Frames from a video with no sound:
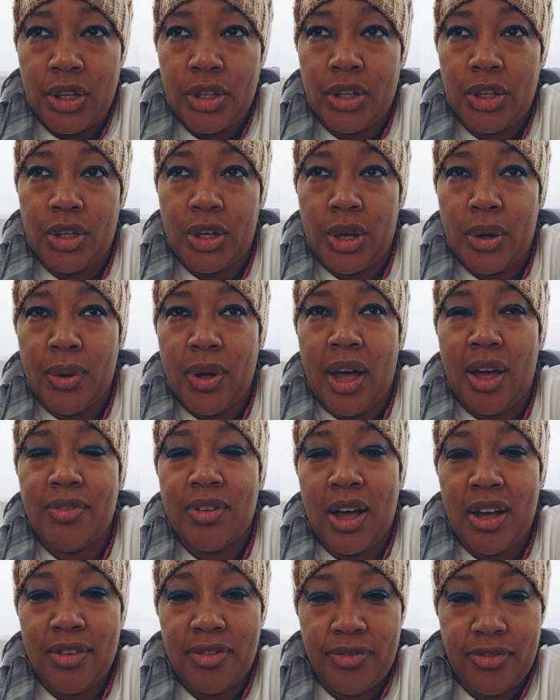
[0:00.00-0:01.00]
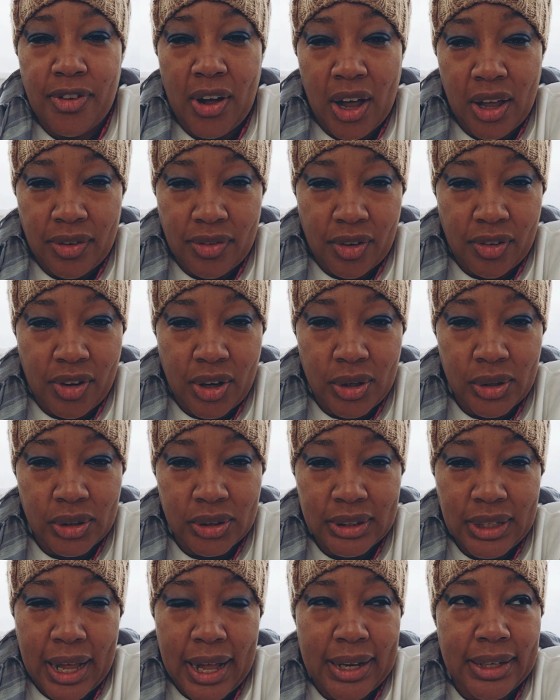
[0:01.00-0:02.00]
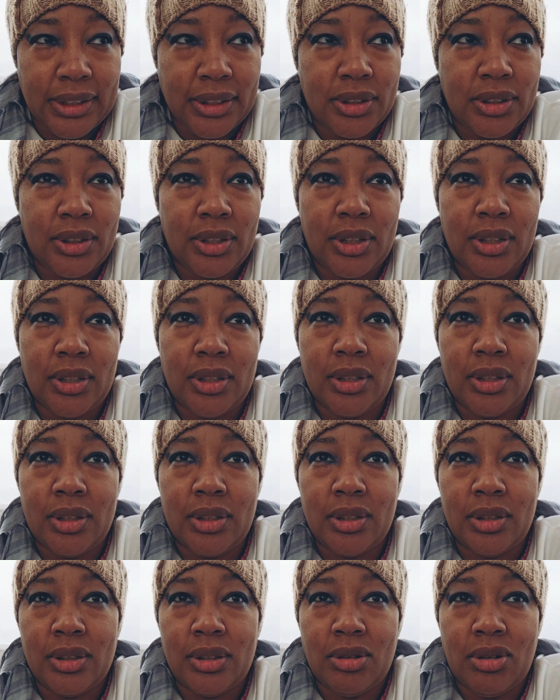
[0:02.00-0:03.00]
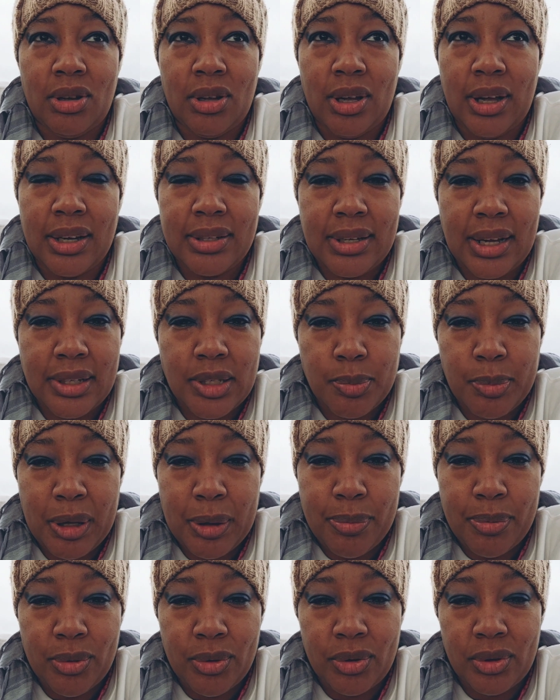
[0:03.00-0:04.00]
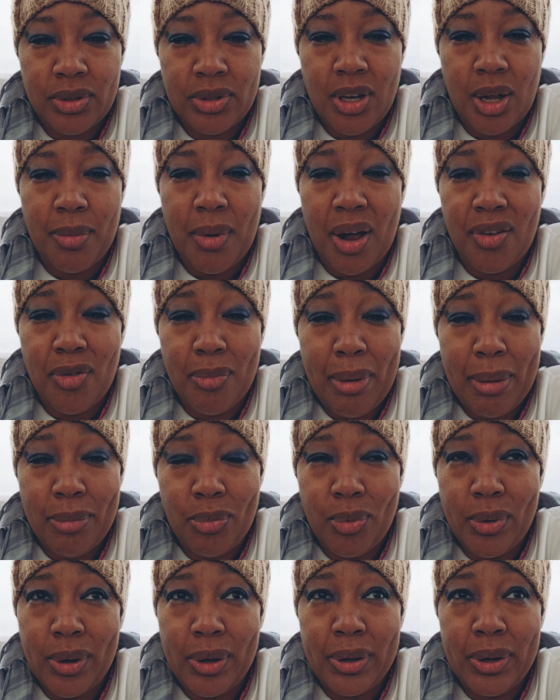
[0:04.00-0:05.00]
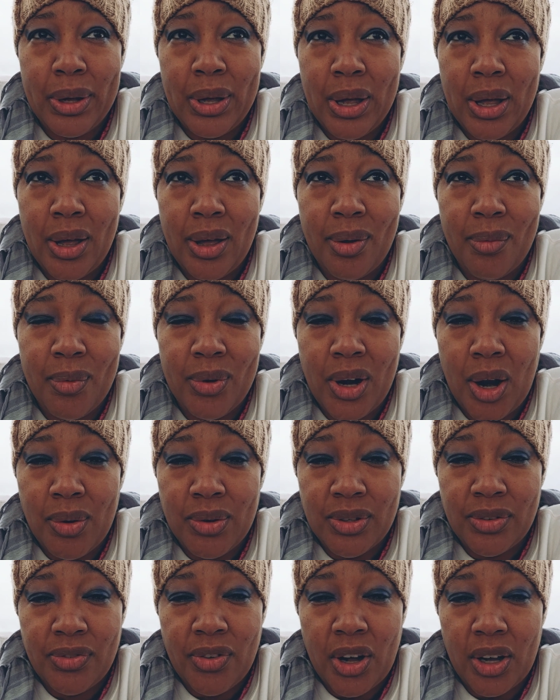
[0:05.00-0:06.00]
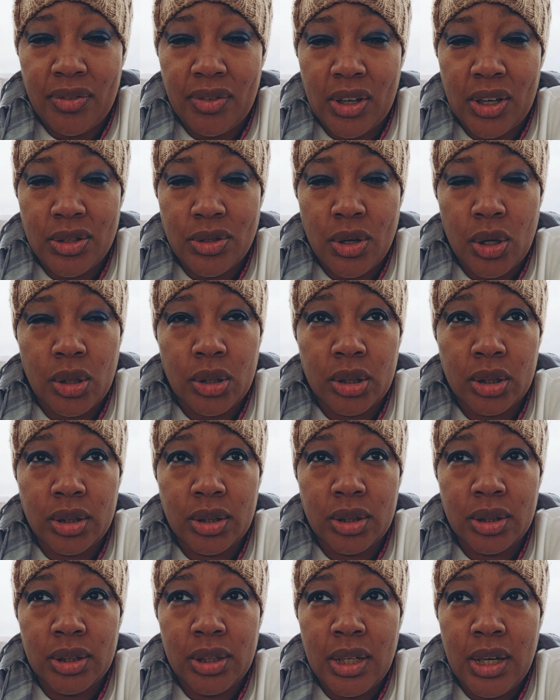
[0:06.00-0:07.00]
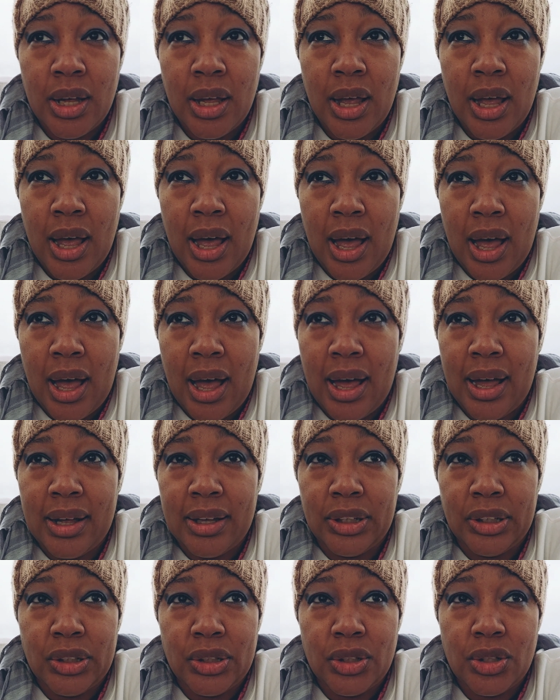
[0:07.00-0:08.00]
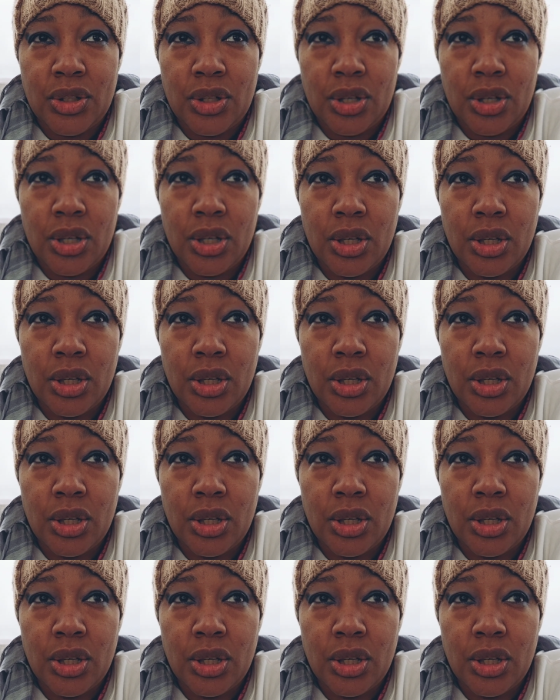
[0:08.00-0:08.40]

You know, I've got a 5-year-old, and I say to people all the time, I remember when I was 5 years old and